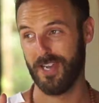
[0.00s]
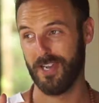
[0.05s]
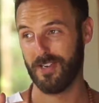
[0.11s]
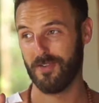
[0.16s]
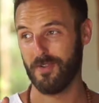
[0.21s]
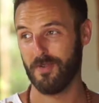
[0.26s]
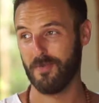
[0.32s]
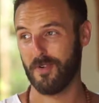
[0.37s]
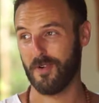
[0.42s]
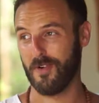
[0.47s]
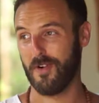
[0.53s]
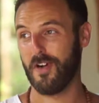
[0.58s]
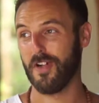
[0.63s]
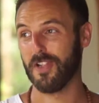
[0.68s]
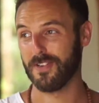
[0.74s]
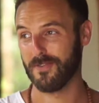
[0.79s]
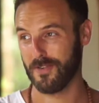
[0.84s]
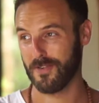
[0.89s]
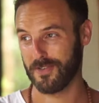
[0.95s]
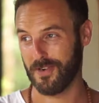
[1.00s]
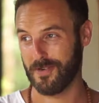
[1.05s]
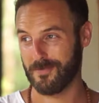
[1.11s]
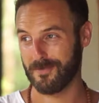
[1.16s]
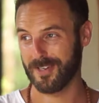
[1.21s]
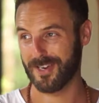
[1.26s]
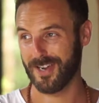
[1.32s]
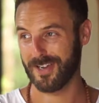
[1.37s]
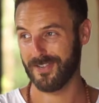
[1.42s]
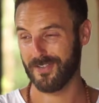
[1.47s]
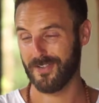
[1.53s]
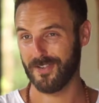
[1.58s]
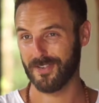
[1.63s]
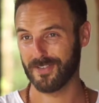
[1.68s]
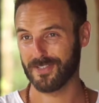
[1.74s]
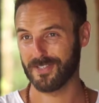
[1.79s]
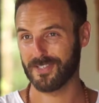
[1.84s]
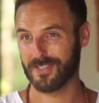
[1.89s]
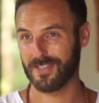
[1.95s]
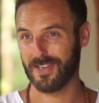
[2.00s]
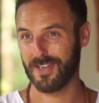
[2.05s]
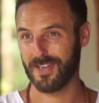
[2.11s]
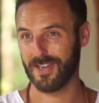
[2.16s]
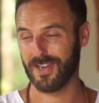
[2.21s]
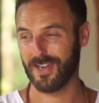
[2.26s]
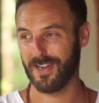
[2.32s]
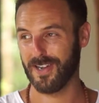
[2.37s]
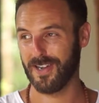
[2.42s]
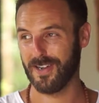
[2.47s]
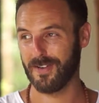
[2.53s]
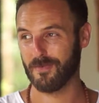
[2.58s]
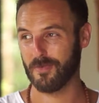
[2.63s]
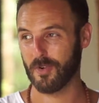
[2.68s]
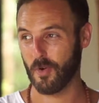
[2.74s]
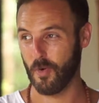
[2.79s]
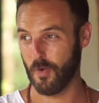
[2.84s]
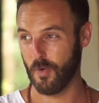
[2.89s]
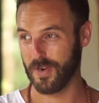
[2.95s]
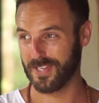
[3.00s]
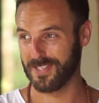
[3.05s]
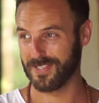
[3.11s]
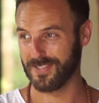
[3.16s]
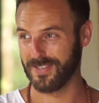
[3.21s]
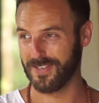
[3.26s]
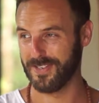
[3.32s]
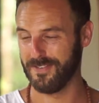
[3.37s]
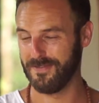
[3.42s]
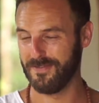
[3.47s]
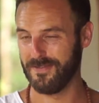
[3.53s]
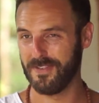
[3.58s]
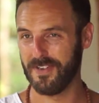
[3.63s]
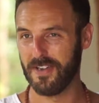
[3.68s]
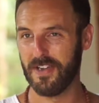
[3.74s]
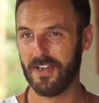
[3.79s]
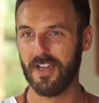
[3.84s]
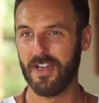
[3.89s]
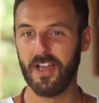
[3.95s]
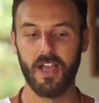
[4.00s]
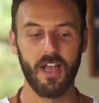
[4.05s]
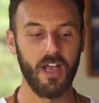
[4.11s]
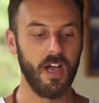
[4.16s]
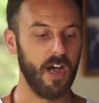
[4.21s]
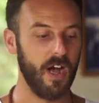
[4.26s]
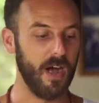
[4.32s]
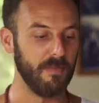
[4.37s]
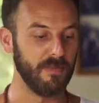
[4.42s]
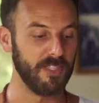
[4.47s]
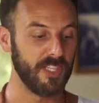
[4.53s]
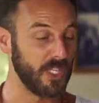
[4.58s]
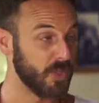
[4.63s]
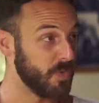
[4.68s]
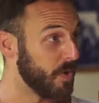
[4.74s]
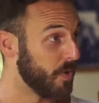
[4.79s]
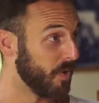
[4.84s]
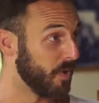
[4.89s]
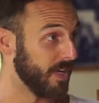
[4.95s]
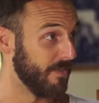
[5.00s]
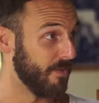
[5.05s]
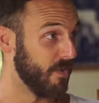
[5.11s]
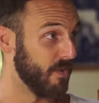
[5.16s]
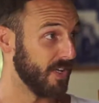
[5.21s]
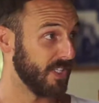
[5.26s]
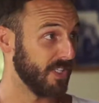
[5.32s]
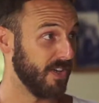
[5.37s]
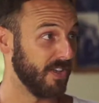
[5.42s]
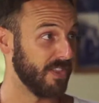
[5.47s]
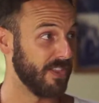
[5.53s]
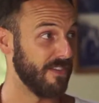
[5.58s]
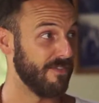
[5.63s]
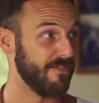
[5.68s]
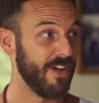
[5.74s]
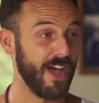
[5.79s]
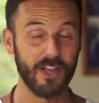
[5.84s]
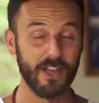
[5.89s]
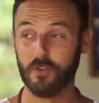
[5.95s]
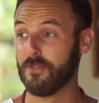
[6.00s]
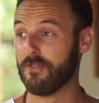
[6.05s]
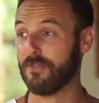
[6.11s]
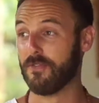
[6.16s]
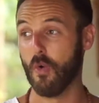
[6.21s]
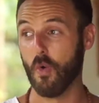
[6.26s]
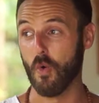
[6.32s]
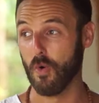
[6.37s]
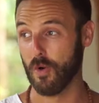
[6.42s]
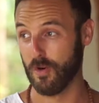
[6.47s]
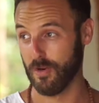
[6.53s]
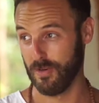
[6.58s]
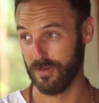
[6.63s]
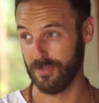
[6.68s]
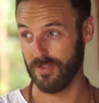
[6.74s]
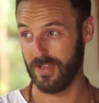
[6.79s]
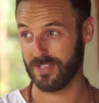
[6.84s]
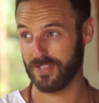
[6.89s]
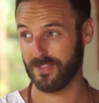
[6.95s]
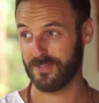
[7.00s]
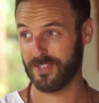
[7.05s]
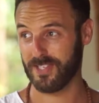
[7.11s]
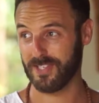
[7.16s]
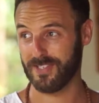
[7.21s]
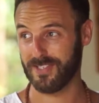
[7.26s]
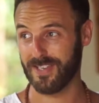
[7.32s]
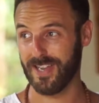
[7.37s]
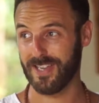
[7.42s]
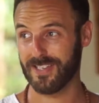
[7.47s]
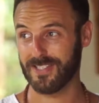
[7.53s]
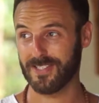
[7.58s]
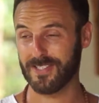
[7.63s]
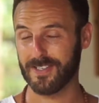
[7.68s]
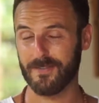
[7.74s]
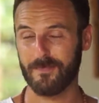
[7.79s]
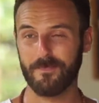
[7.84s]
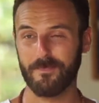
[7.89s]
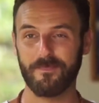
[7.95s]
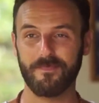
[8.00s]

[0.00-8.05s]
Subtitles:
channel where all of our Dharma Dialogues recordings live. But this week we're going to focus on the final 4 laws of success.